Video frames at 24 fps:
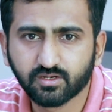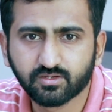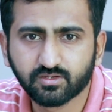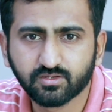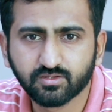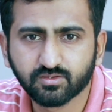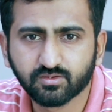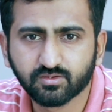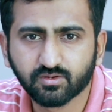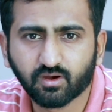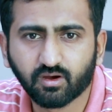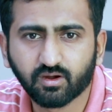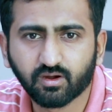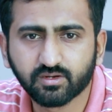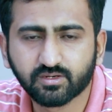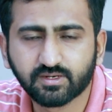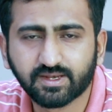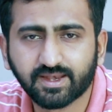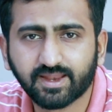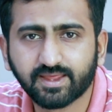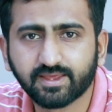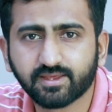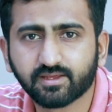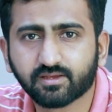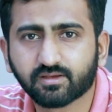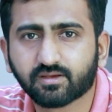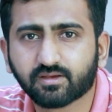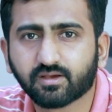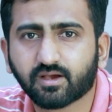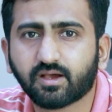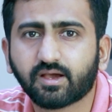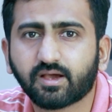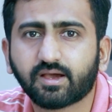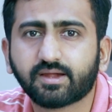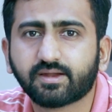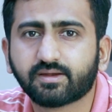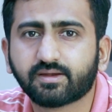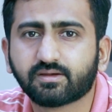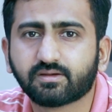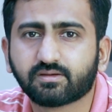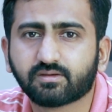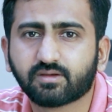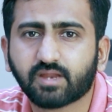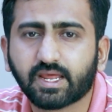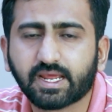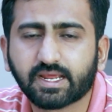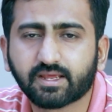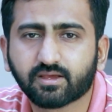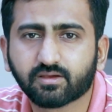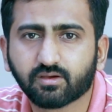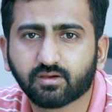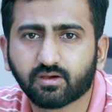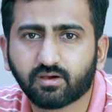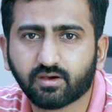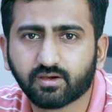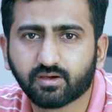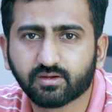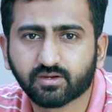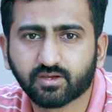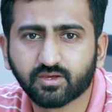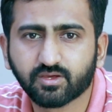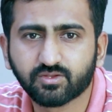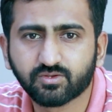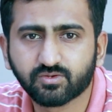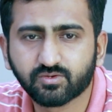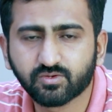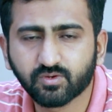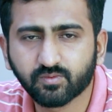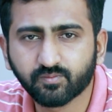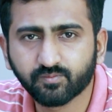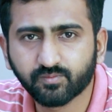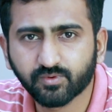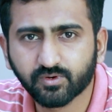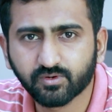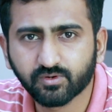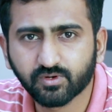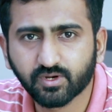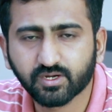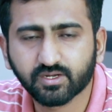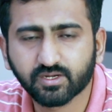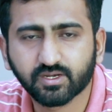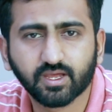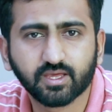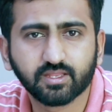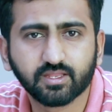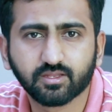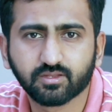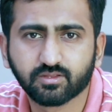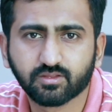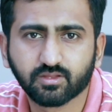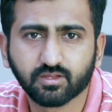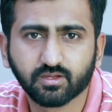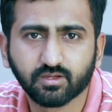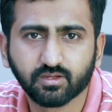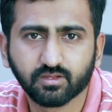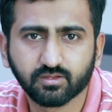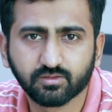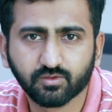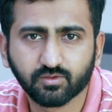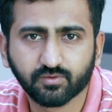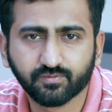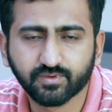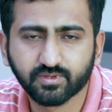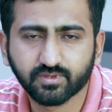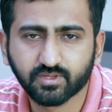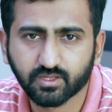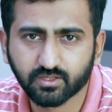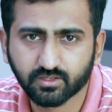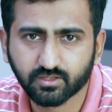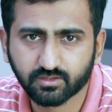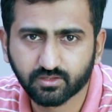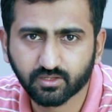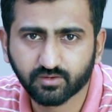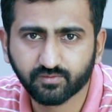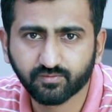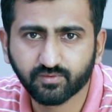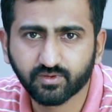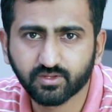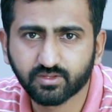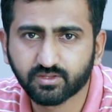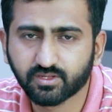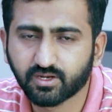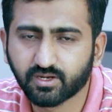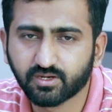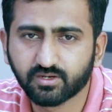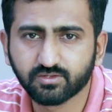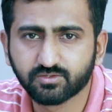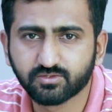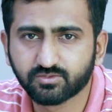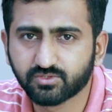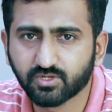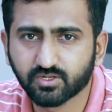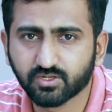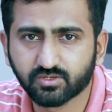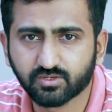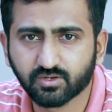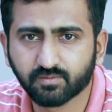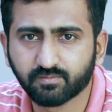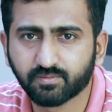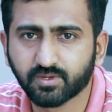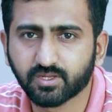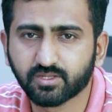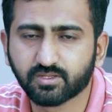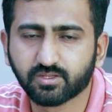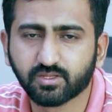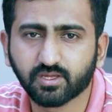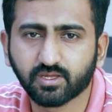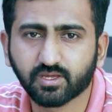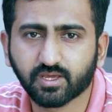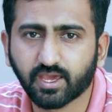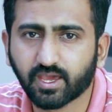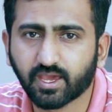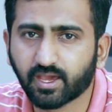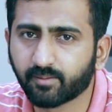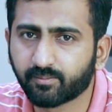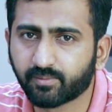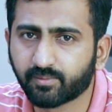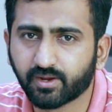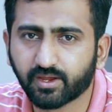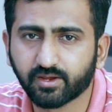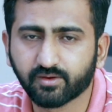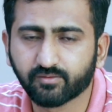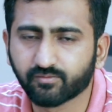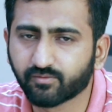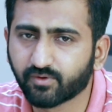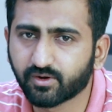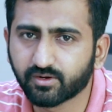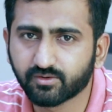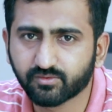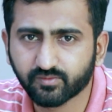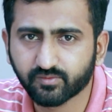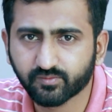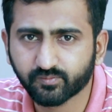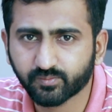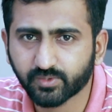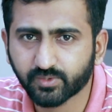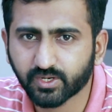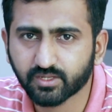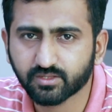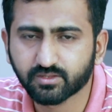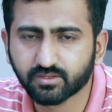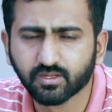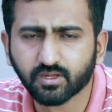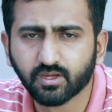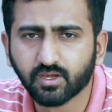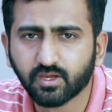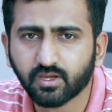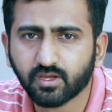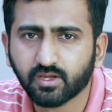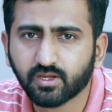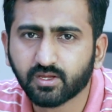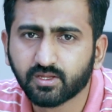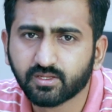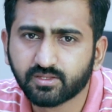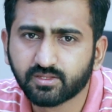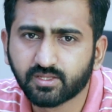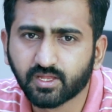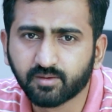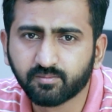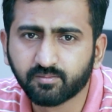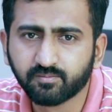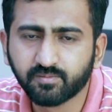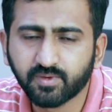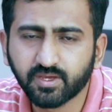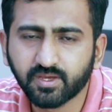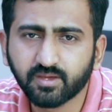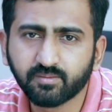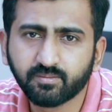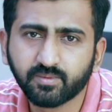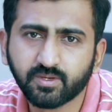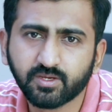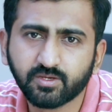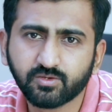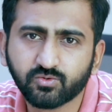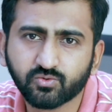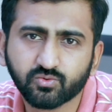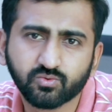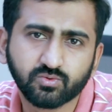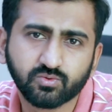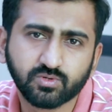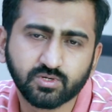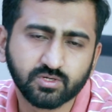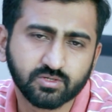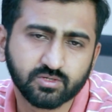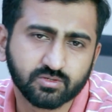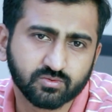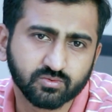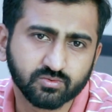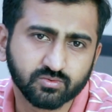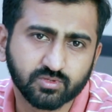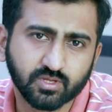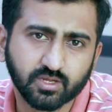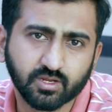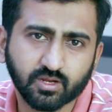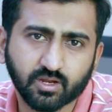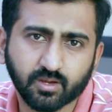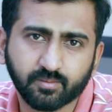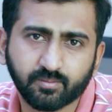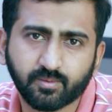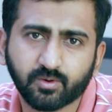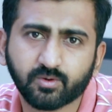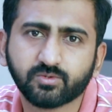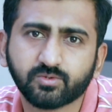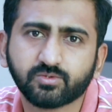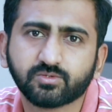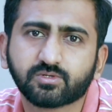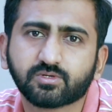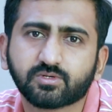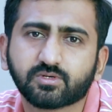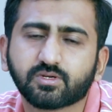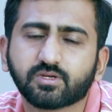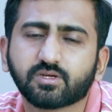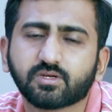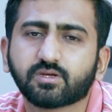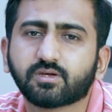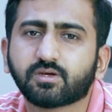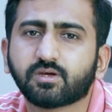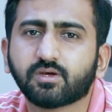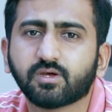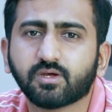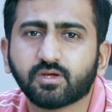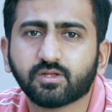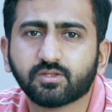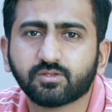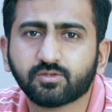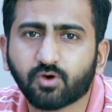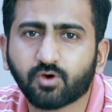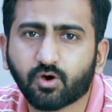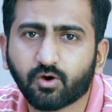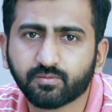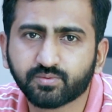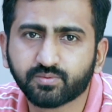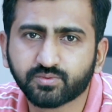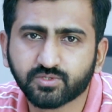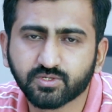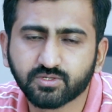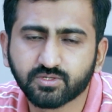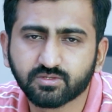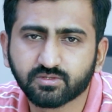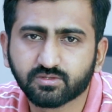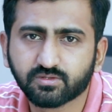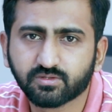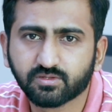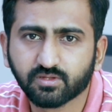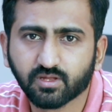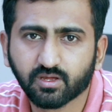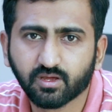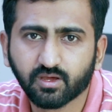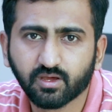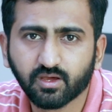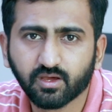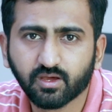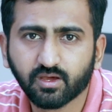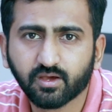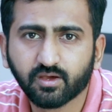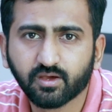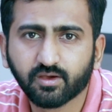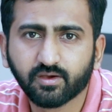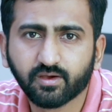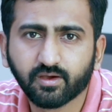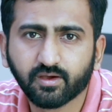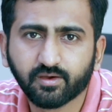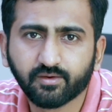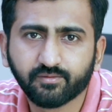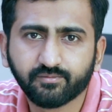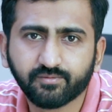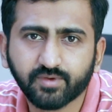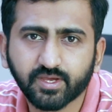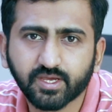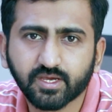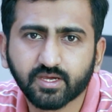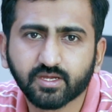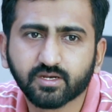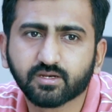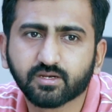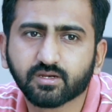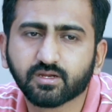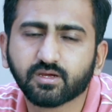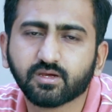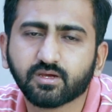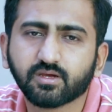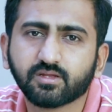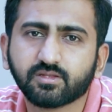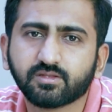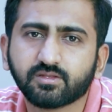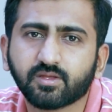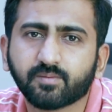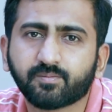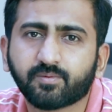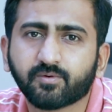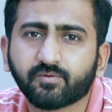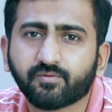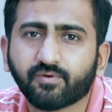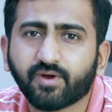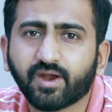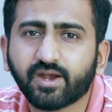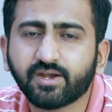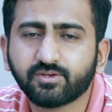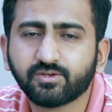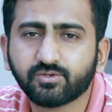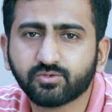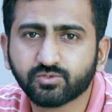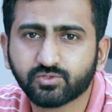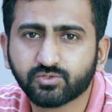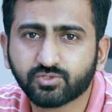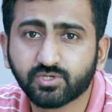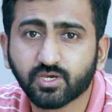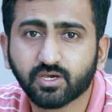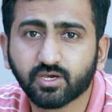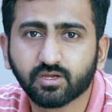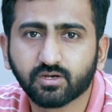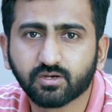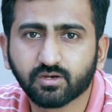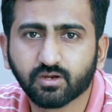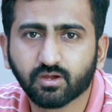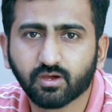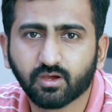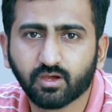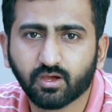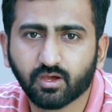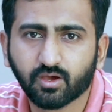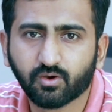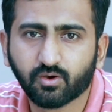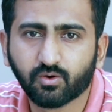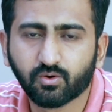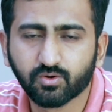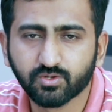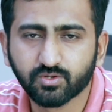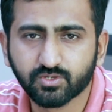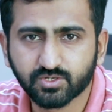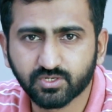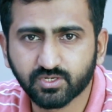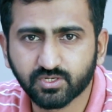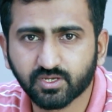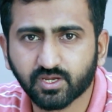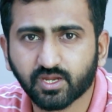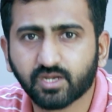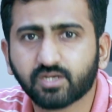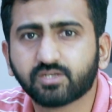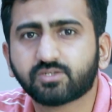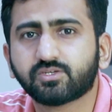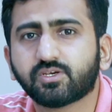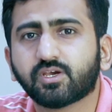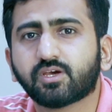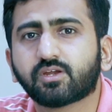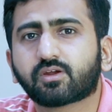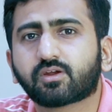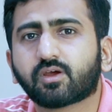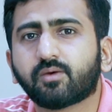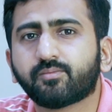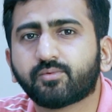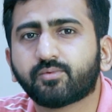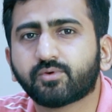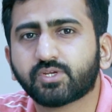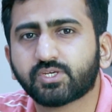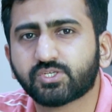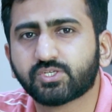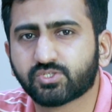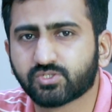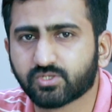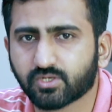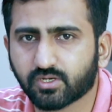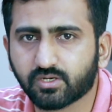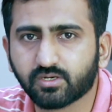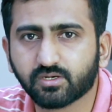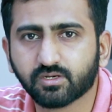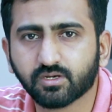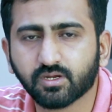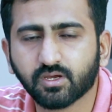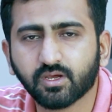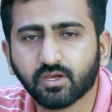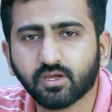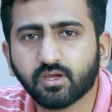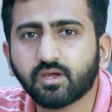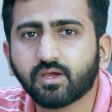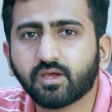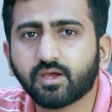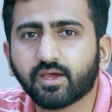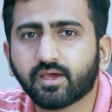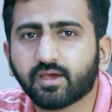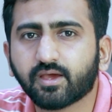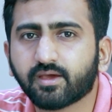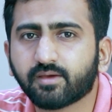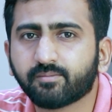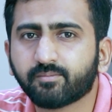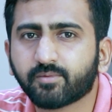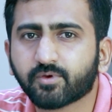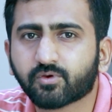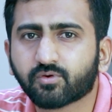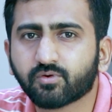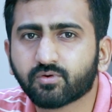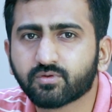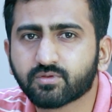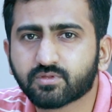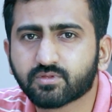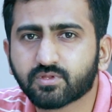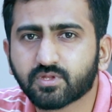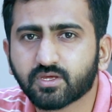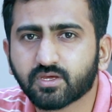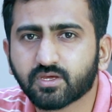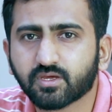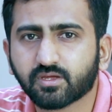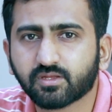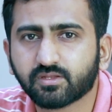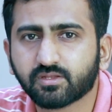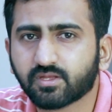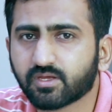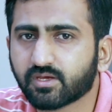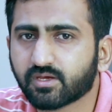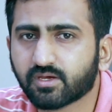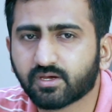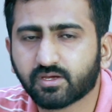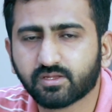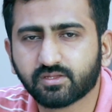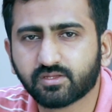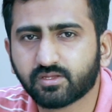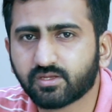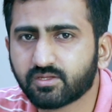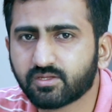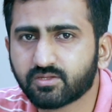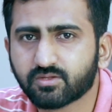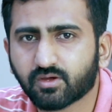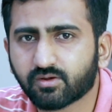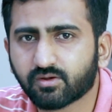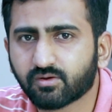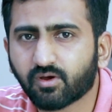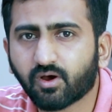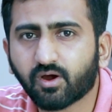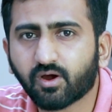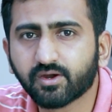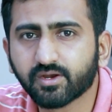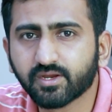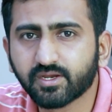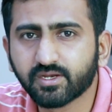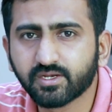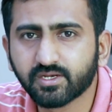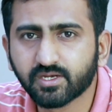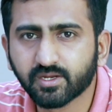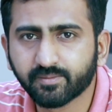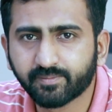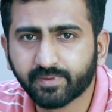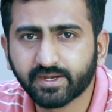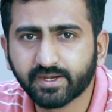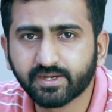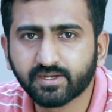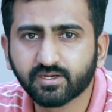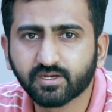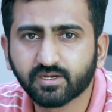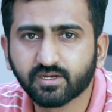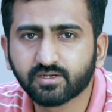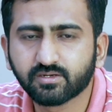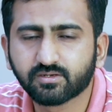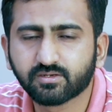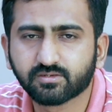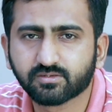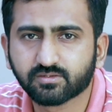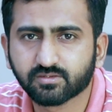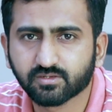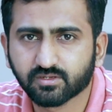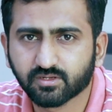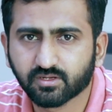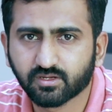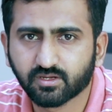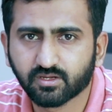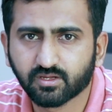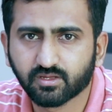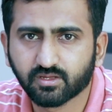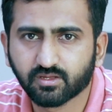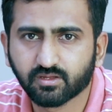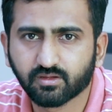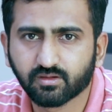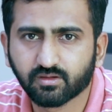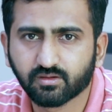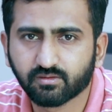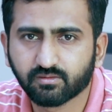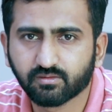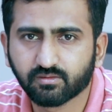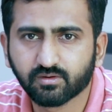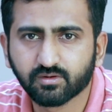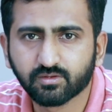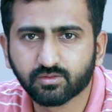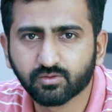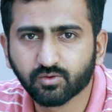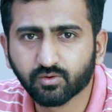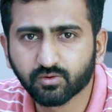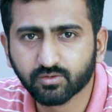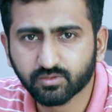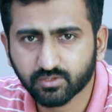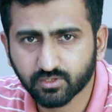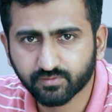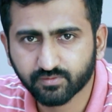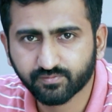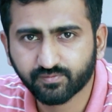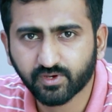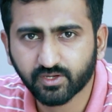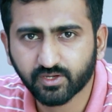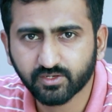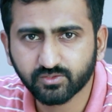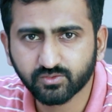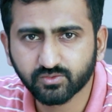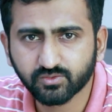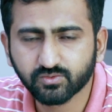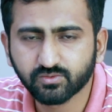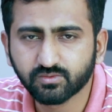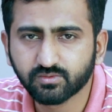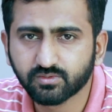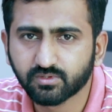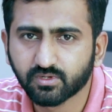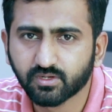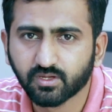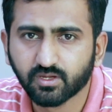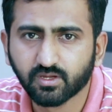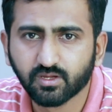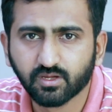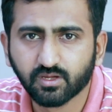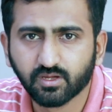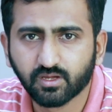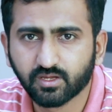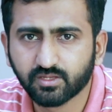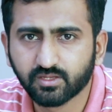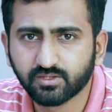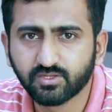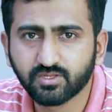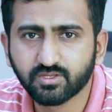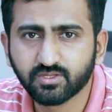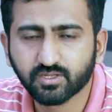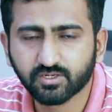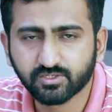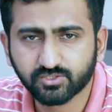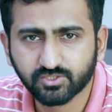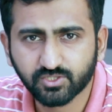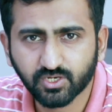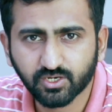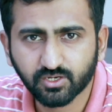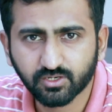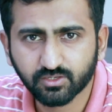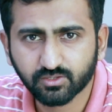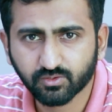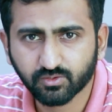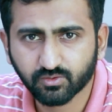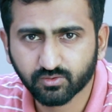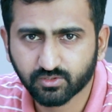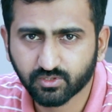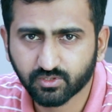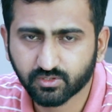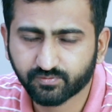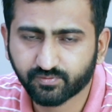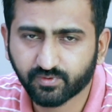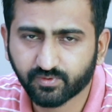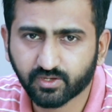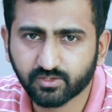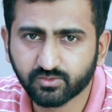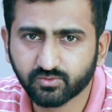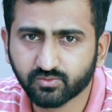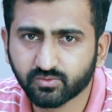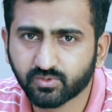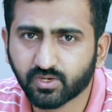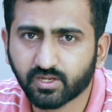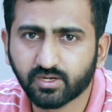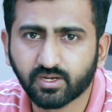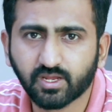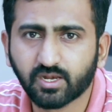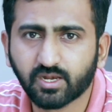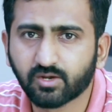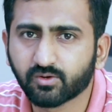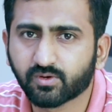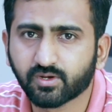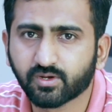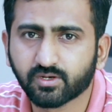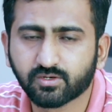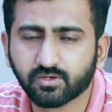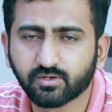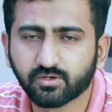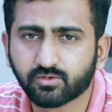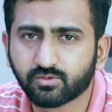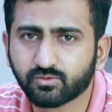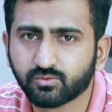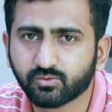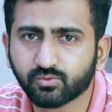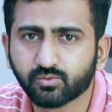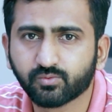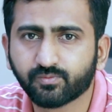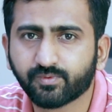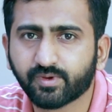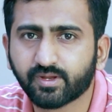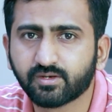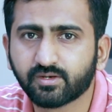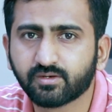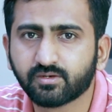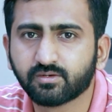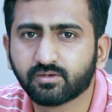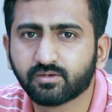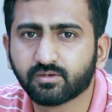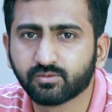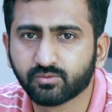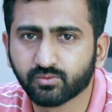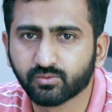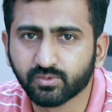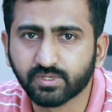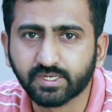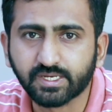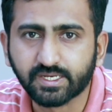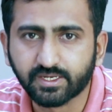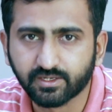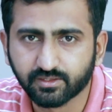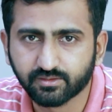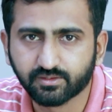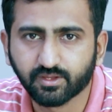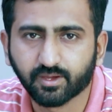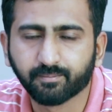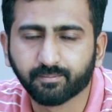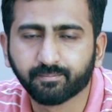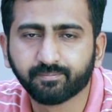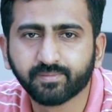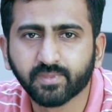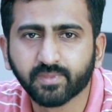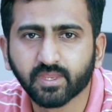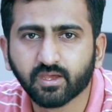is not like tech or custom product as a service, and it's just a basic app like WordPress, then maybe you need to think about the options where they provide you share hosting and share computation, because these are not independent resources for you. These are shared sources for you and allocated to you when you need them.